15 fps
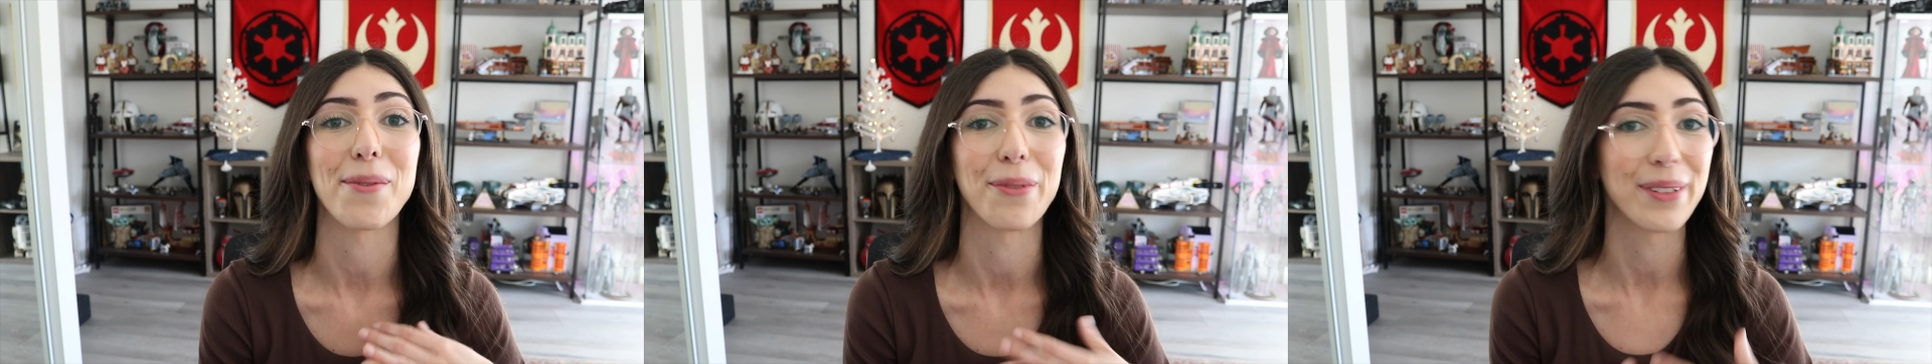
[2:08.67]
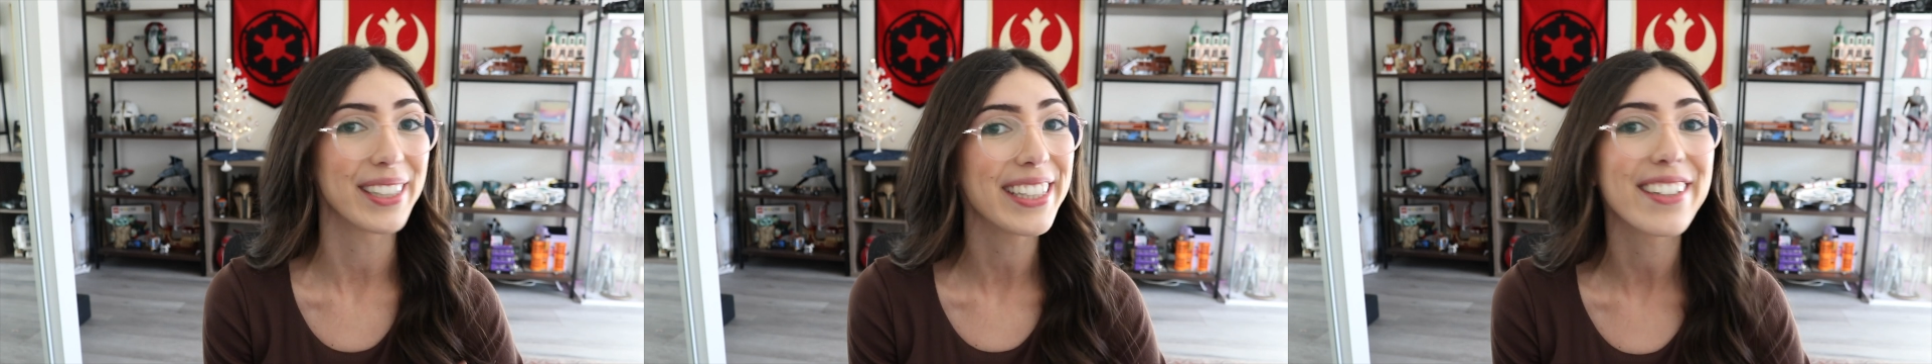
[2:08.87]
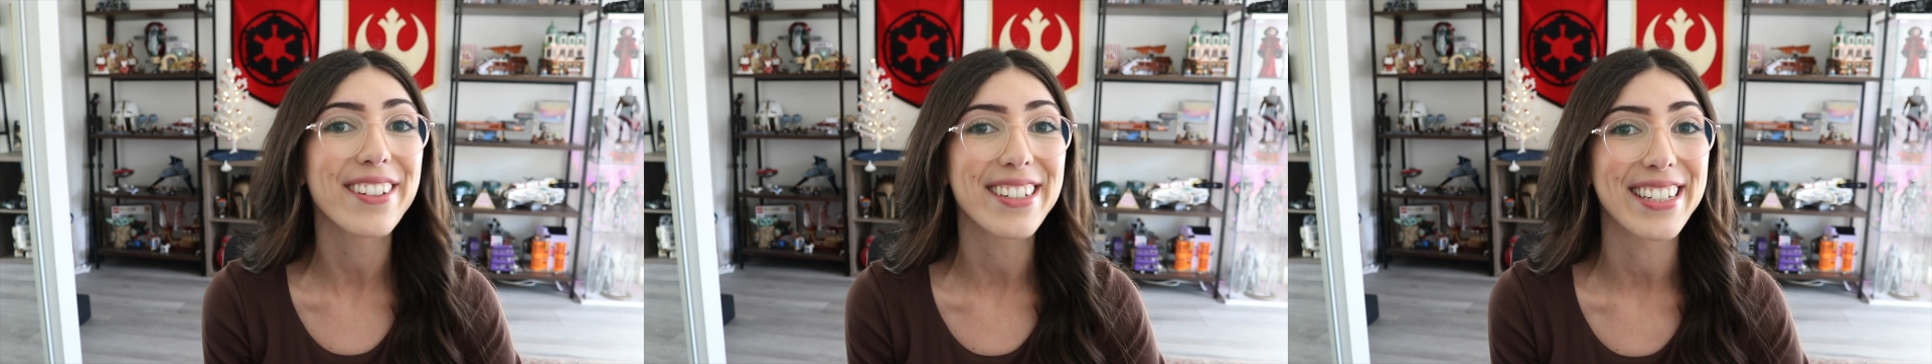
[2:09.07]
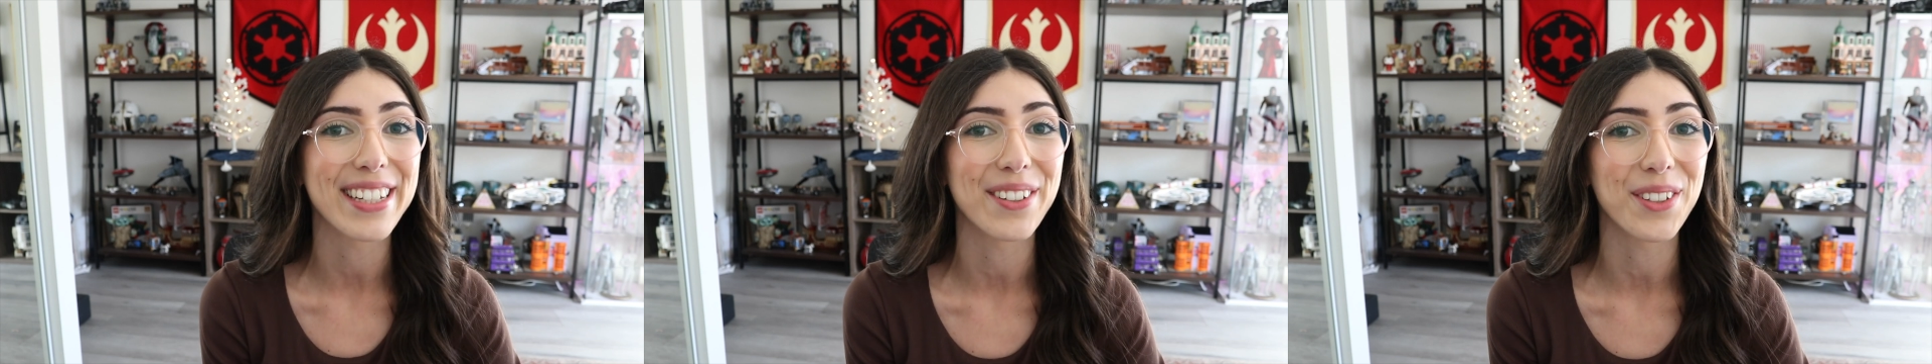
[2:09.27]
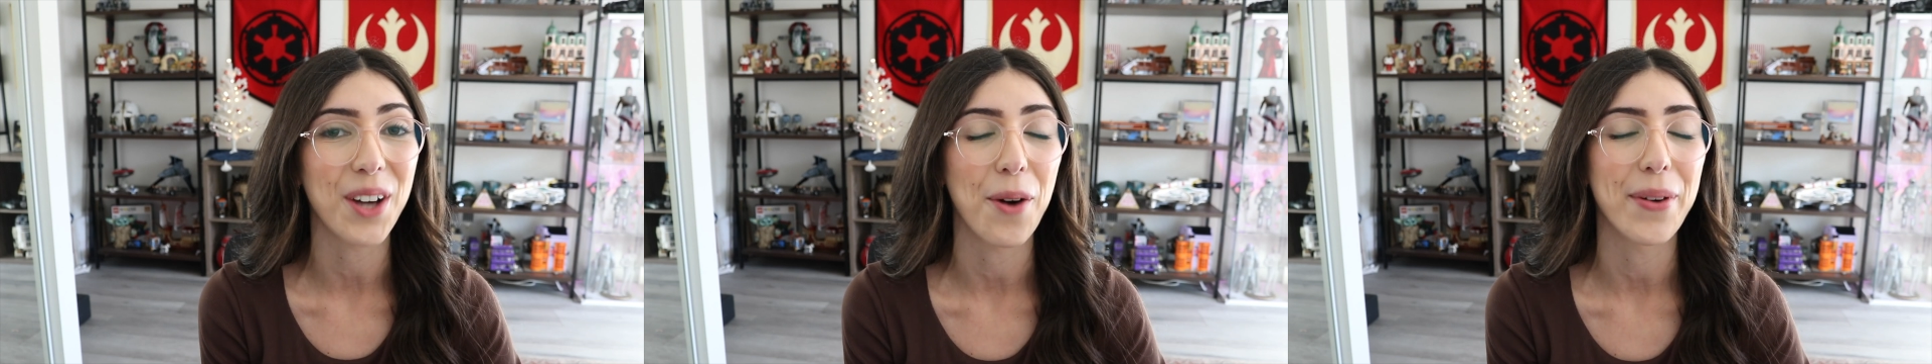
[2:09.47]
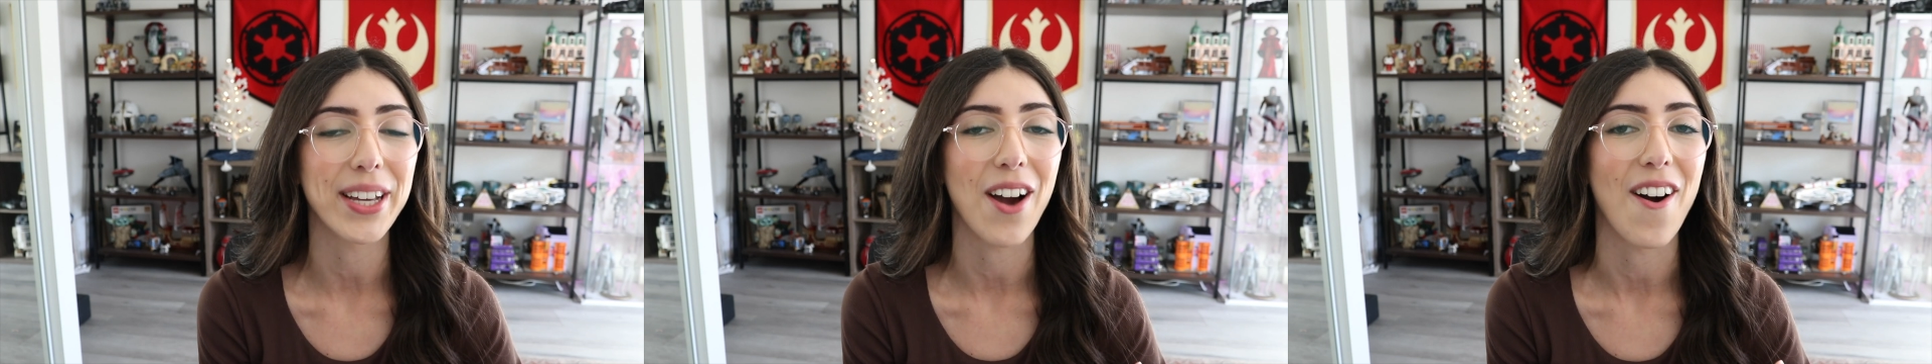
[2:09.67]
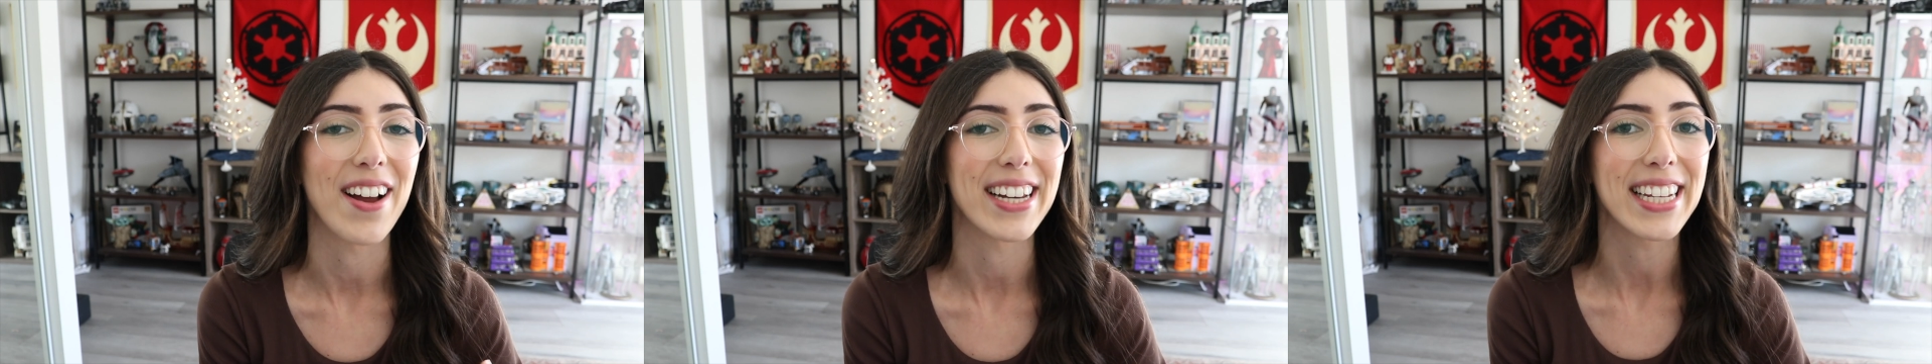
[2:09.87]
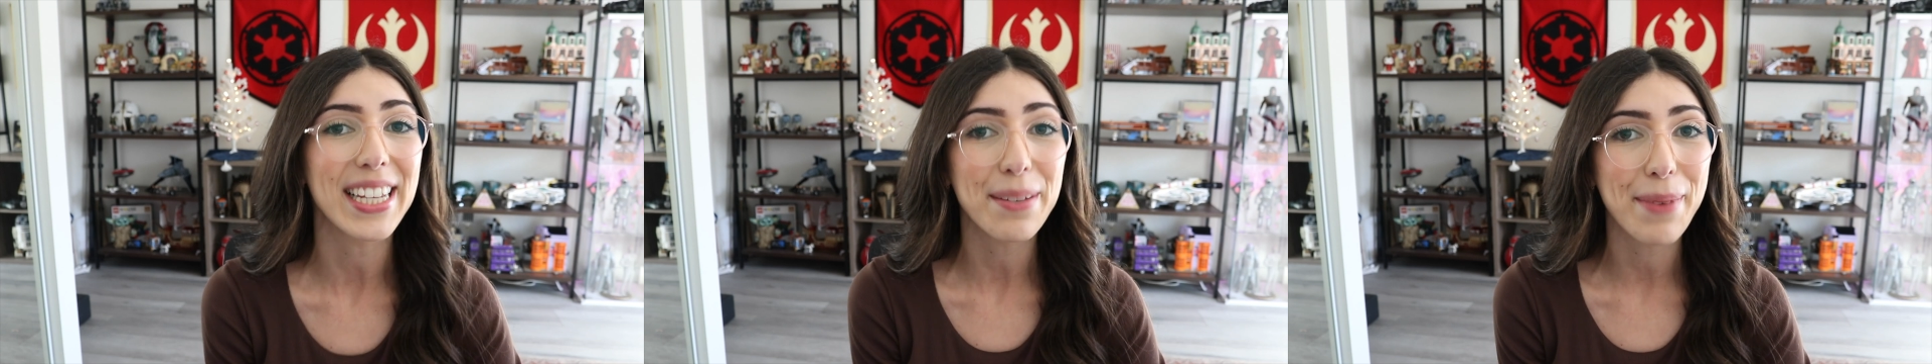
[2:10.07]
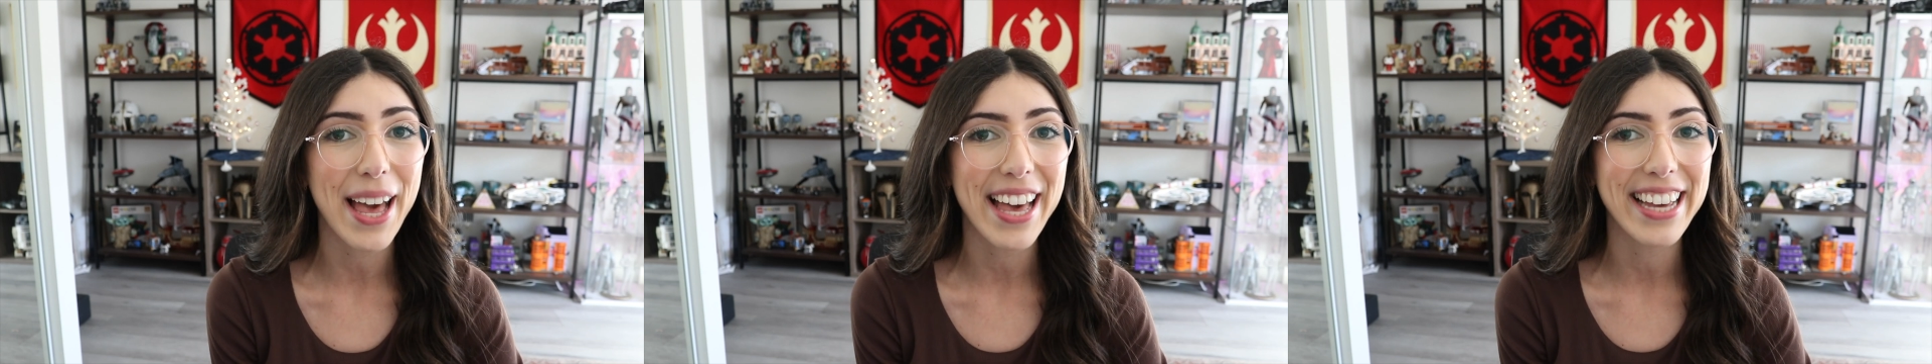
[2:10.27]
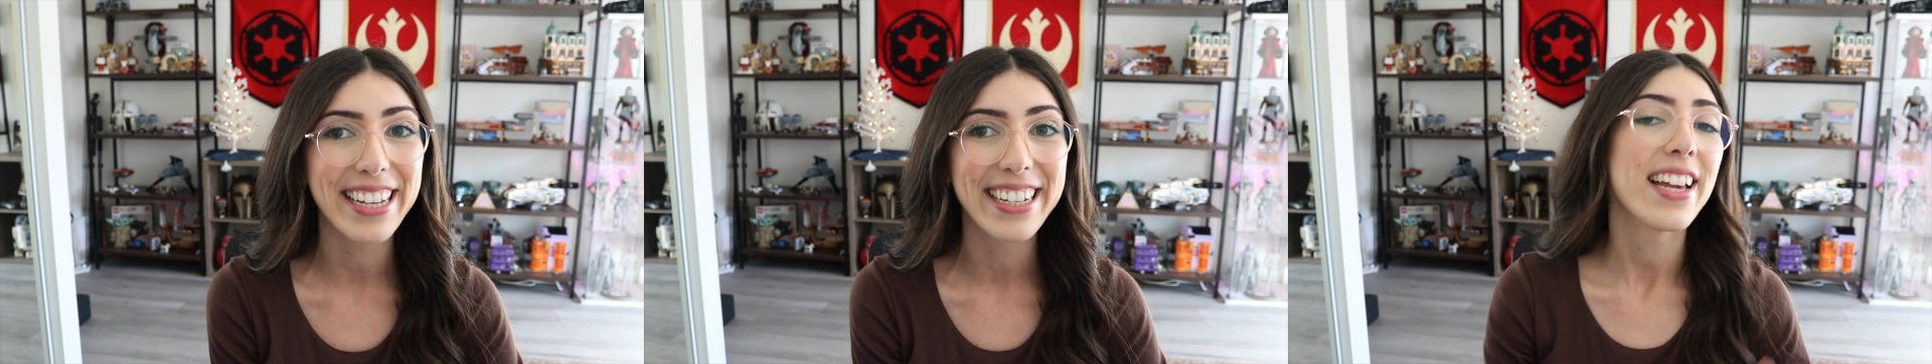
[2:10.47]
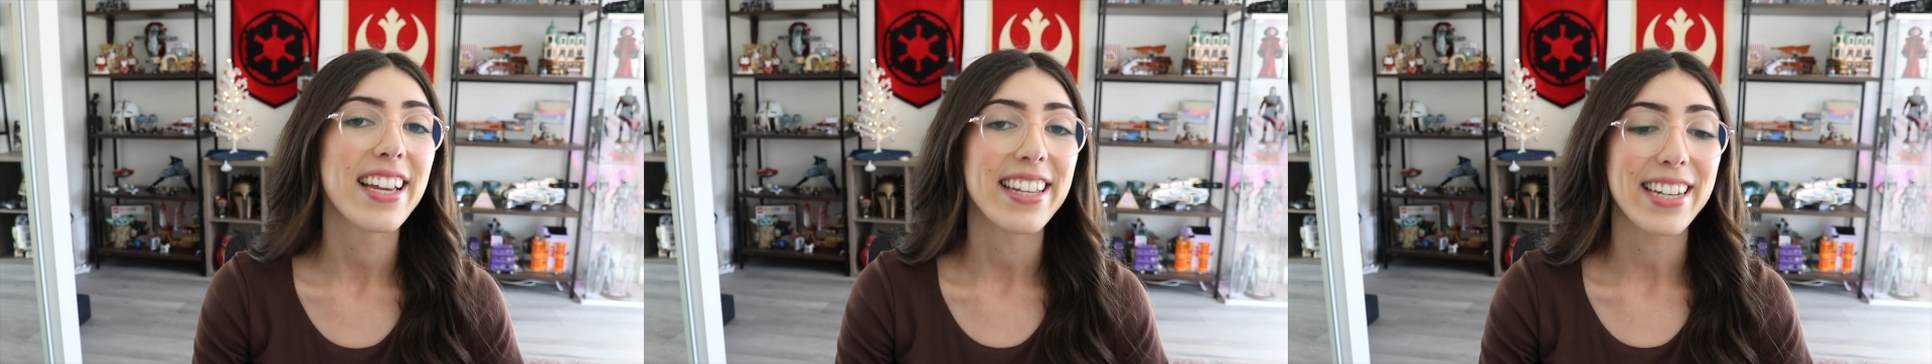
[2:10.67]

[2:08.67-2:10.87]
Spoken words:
really good deal going on eBay.